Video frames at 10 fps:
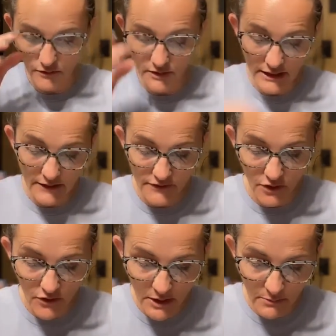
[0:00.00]
who
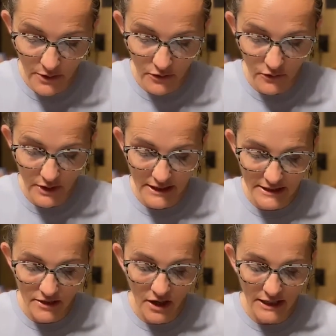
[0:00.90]
lives on milk
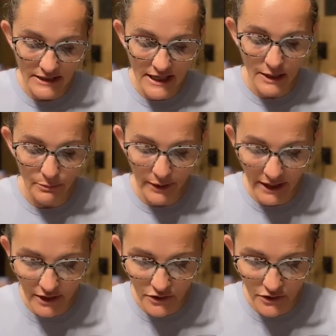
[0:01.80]
is not yet